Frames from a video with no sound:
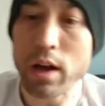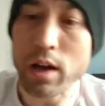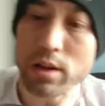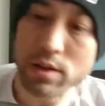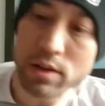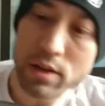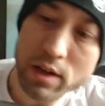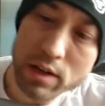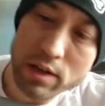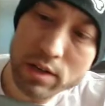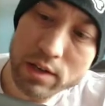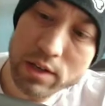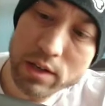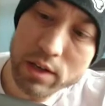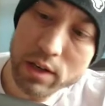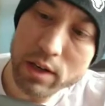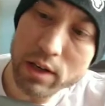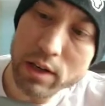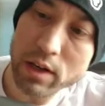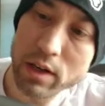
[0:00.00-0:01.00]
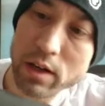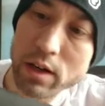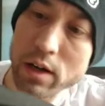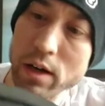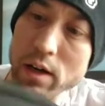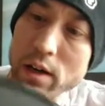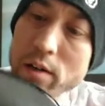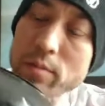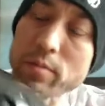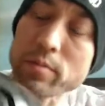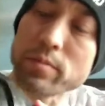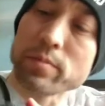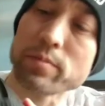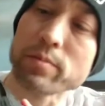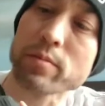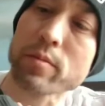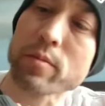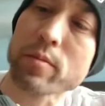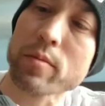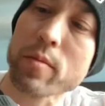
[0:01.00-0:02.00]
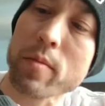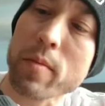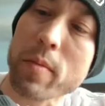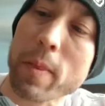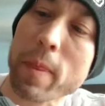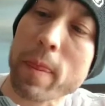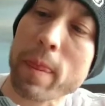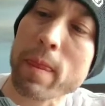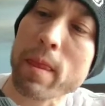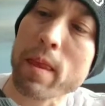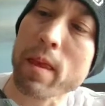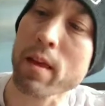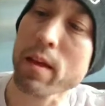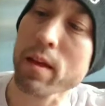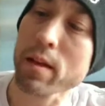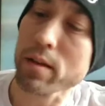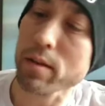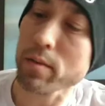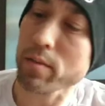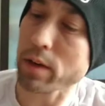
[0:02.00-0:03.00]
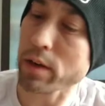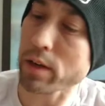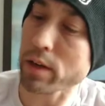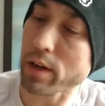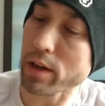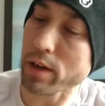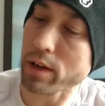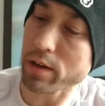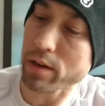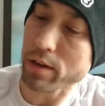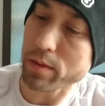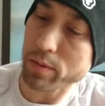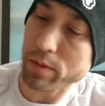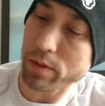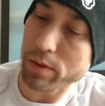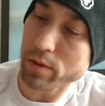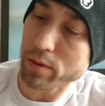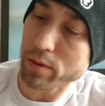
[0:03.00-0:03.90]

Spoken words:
as you can see, let me line it up a